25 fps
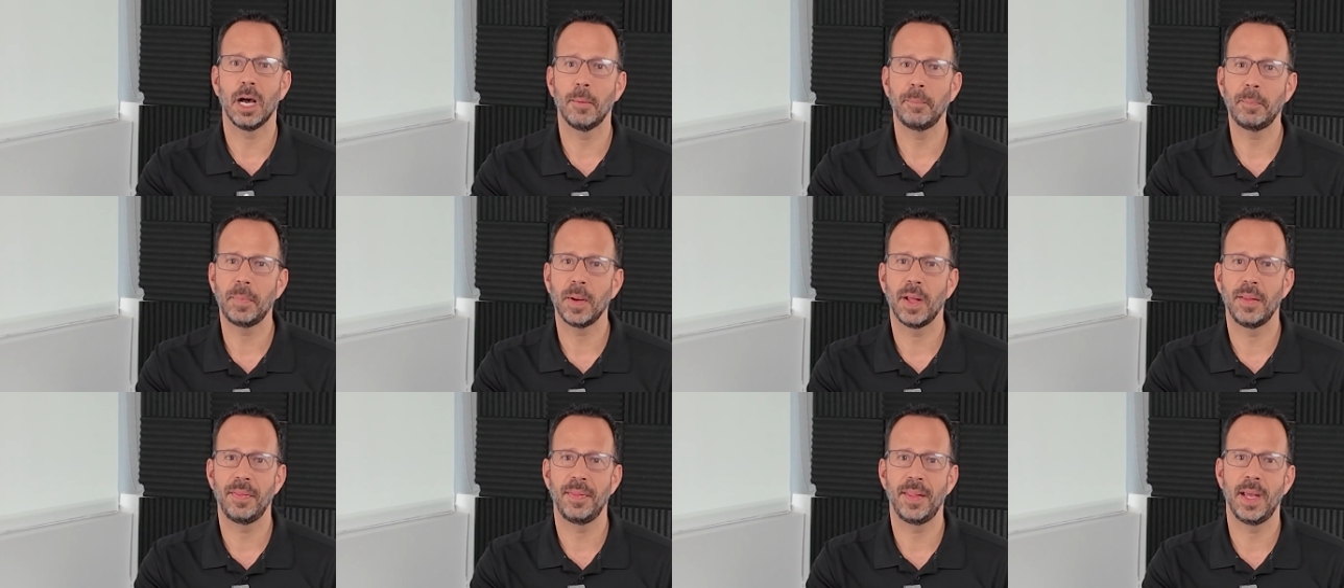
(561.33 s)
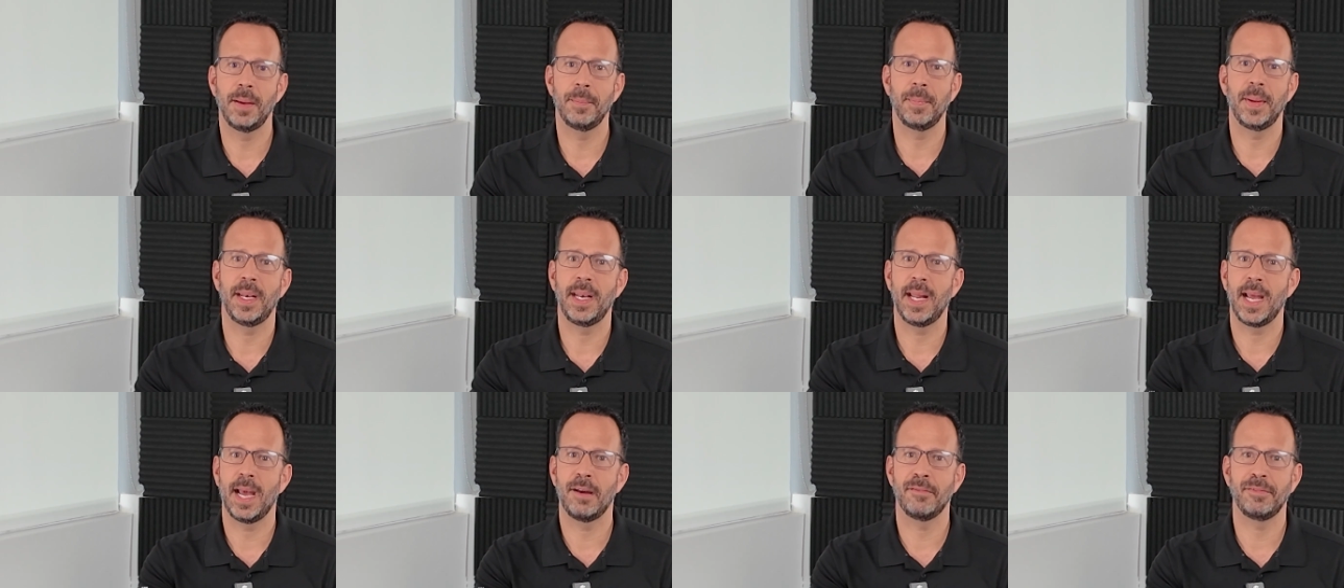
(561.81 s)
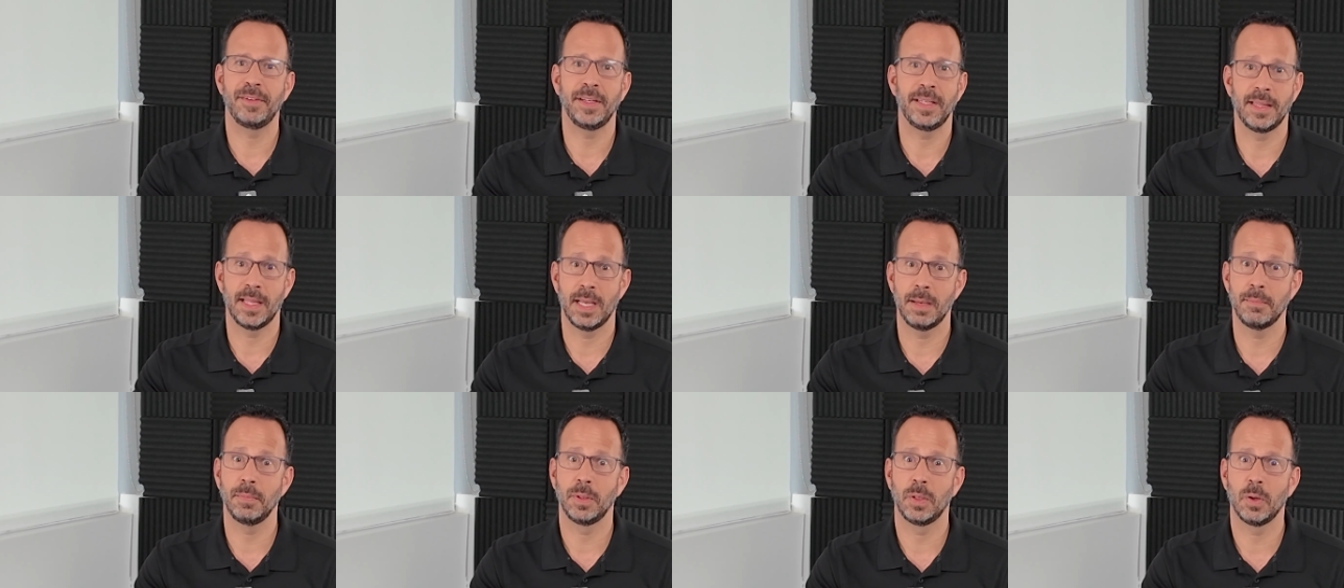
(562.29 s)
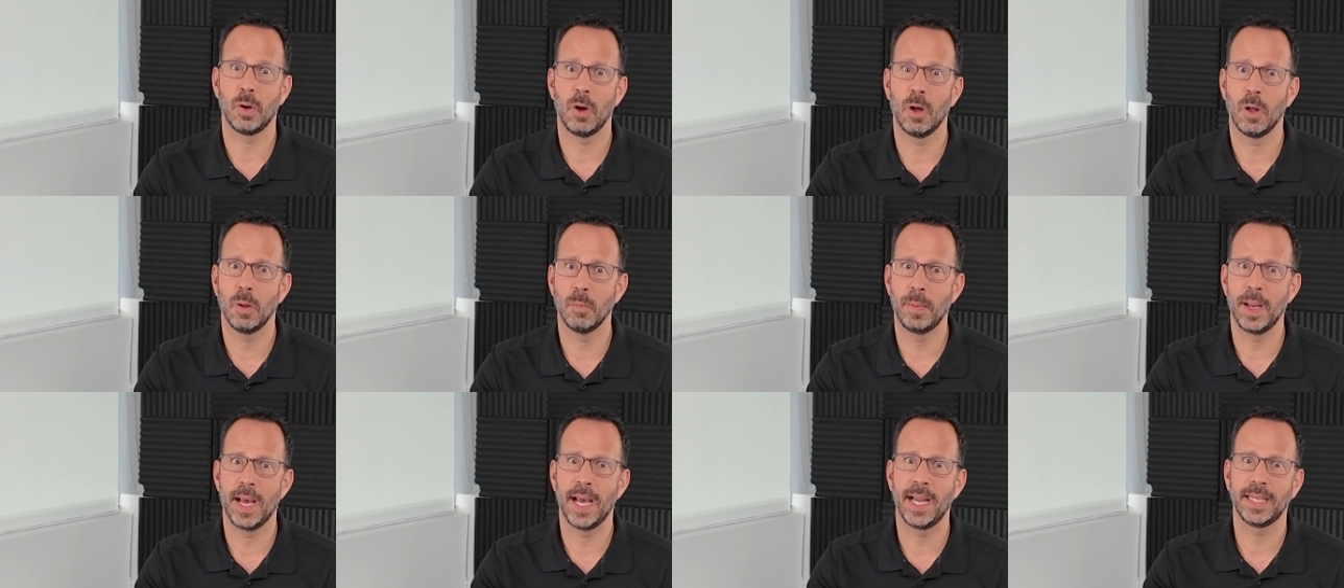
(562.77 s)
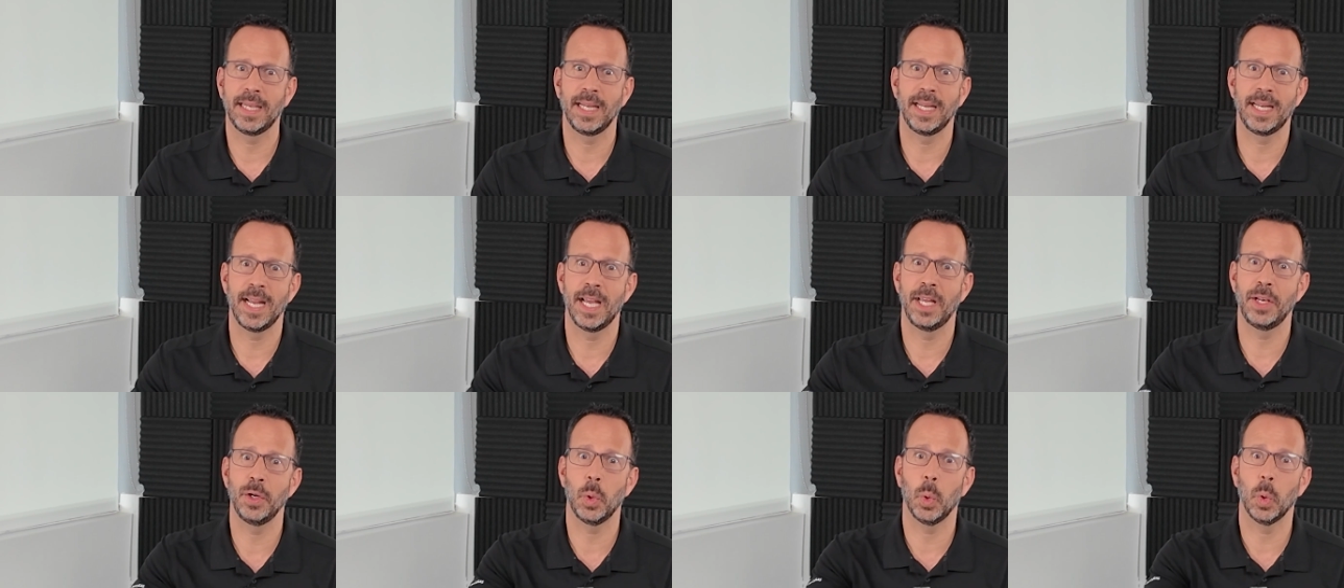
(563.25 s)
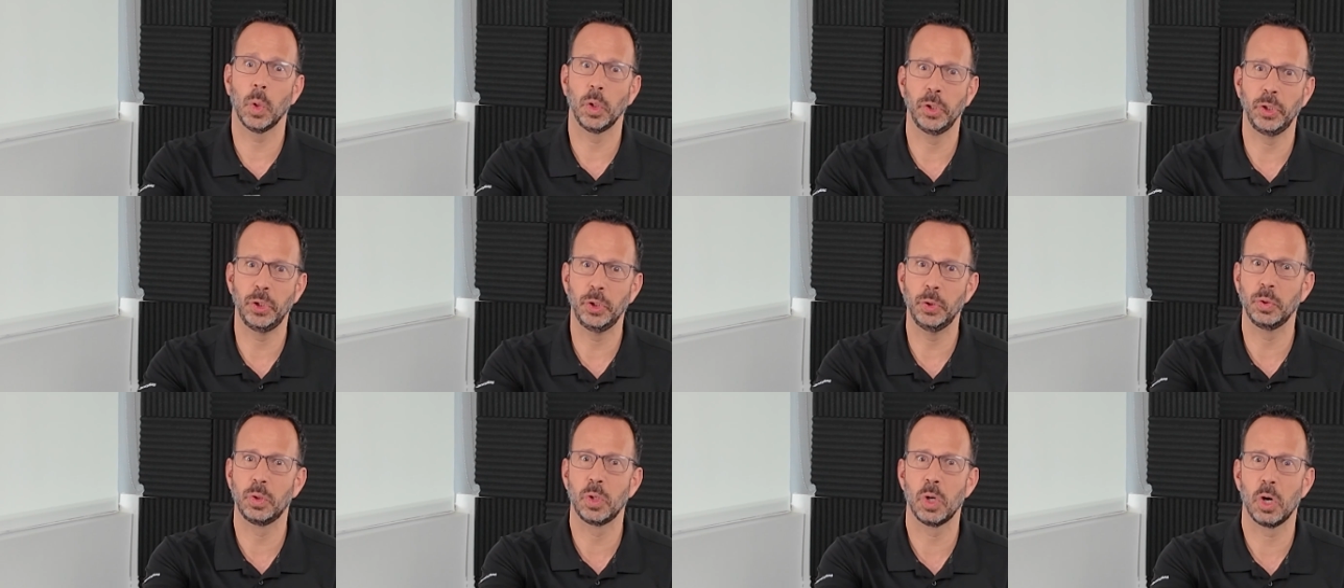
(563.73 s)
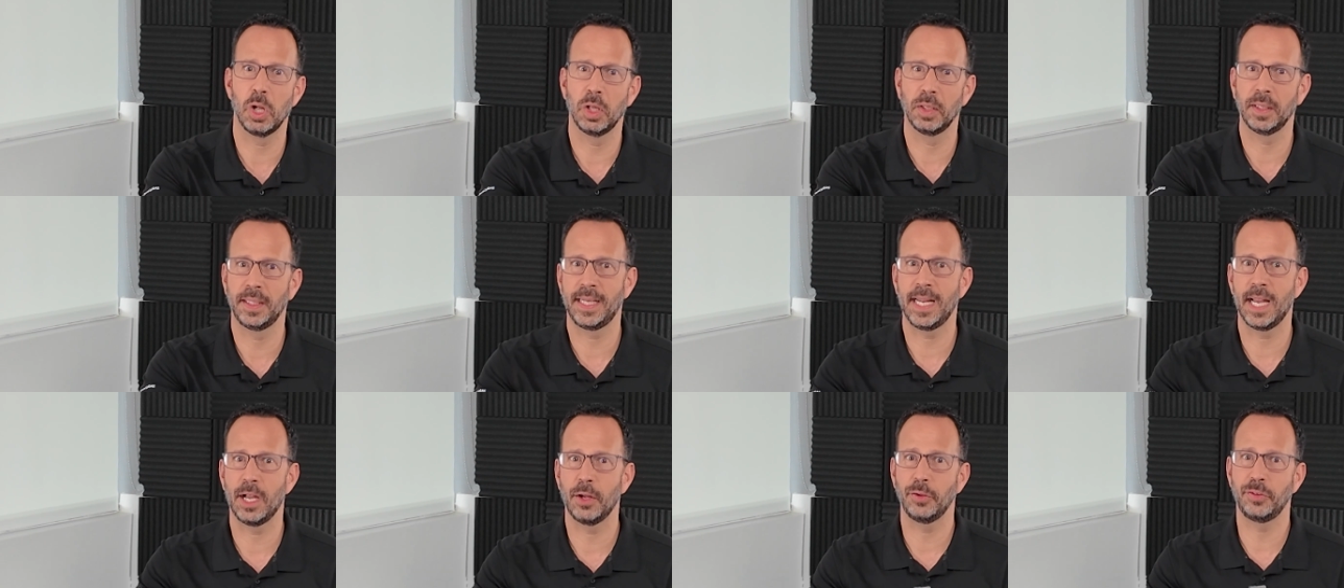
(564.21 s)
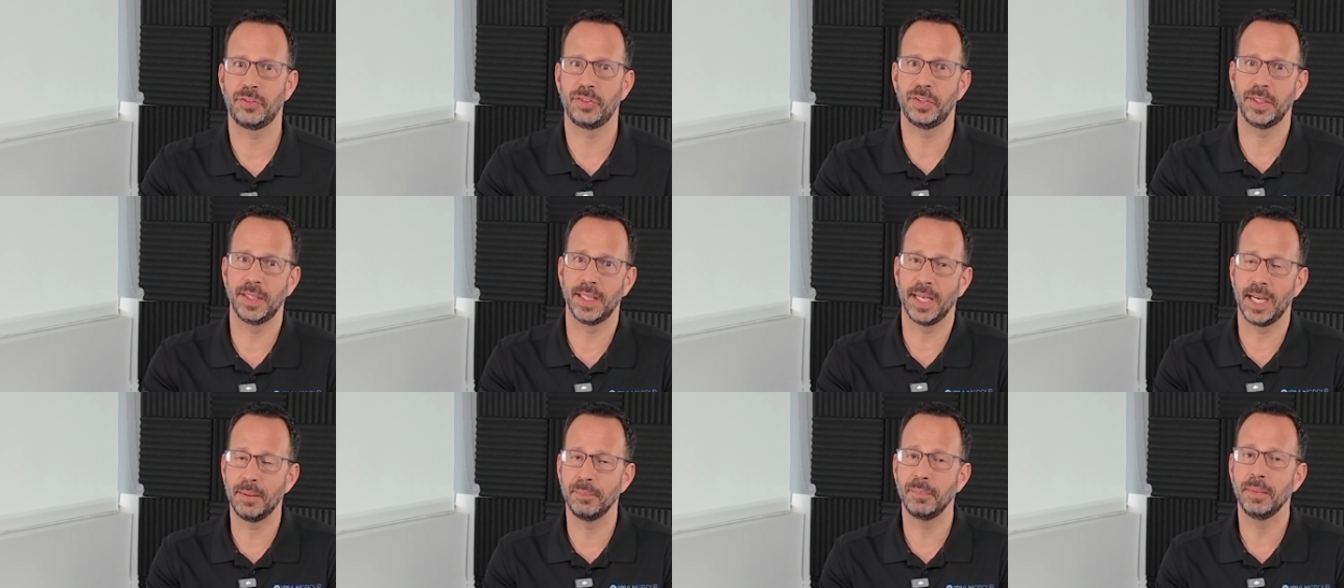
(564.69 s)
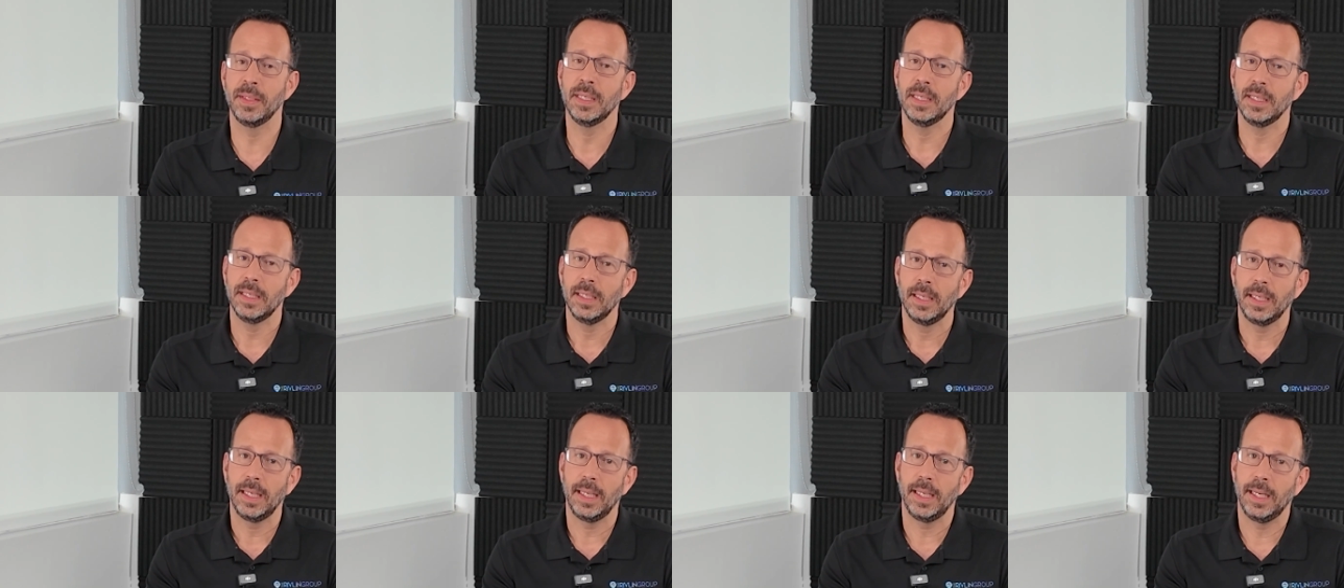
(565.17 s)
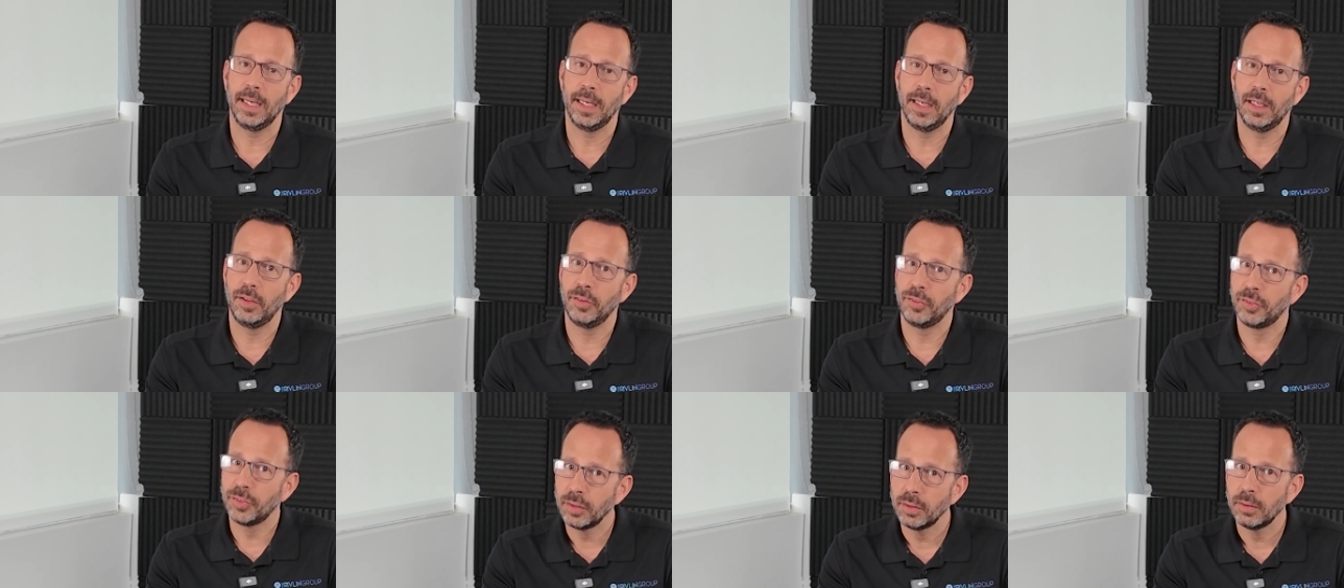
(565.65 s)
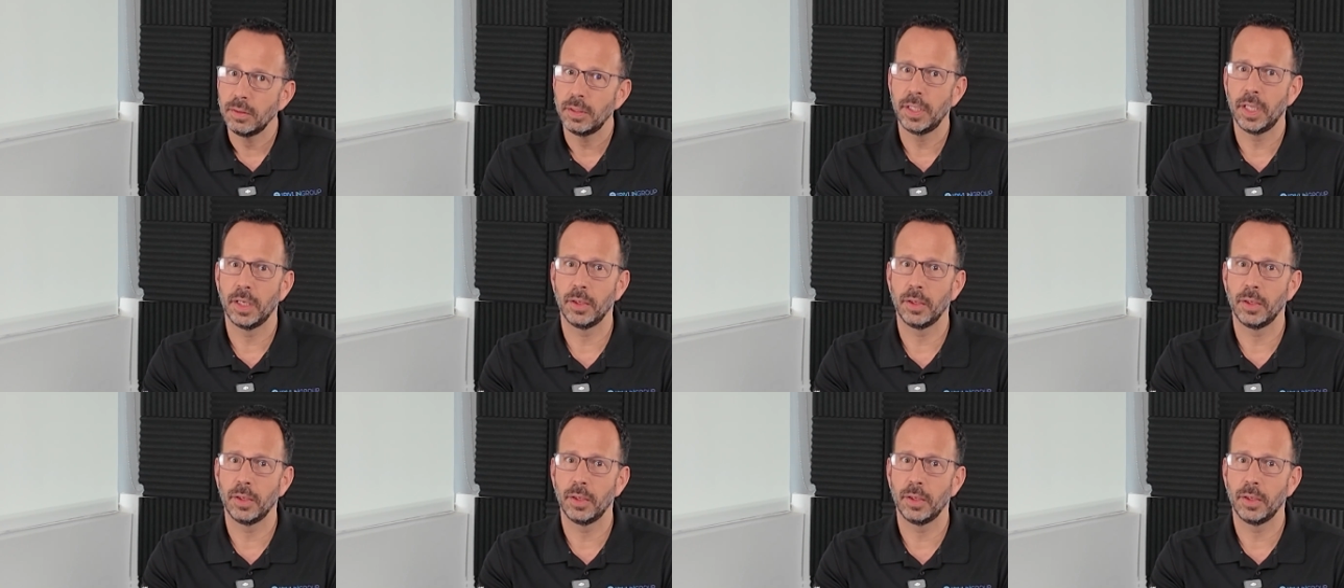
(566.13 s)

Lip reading: up on them and having them call back again, or you calling out to them is